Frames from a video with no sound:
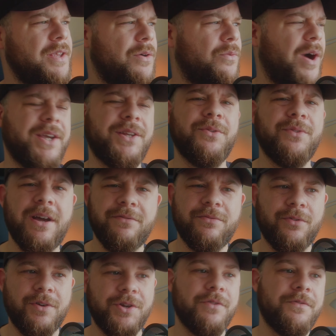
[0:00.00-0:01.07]
why are you doing that
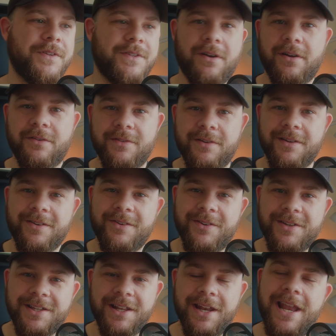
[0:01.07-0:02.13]
for you're a photographer or
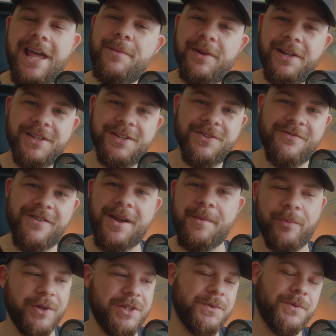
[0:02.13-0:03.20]
labeling you right
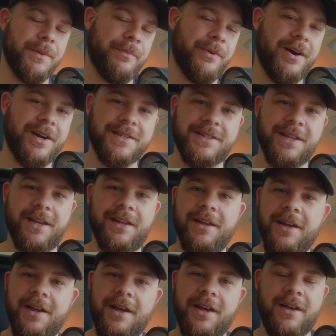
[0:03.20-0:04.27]
putting you in a box that
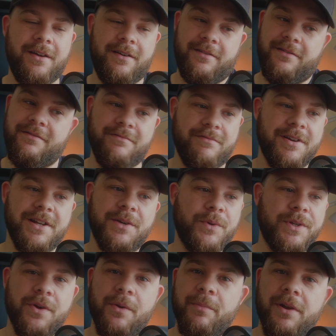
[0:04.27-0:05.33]
really
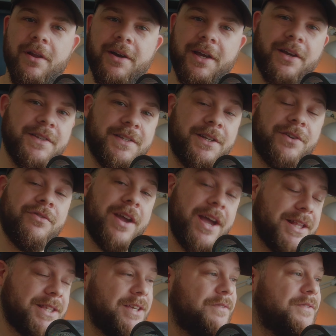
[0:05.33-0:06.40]
we don't belong in because of
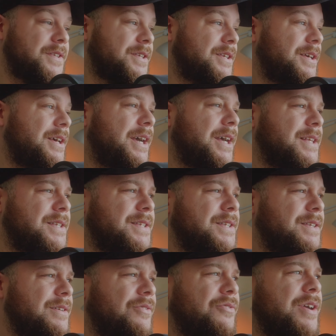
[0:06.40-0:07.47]
creatives
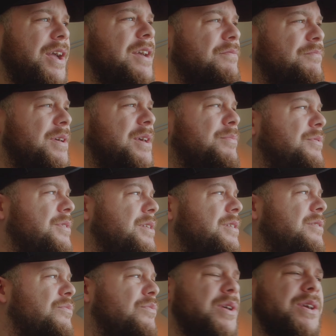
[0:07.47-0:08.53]
as creative people you
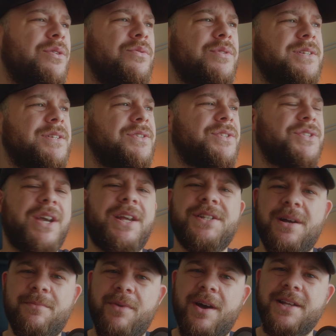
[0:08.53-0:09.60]
know we always just change
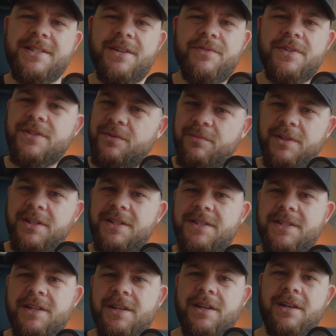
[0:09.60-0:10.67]
our minds every two minutes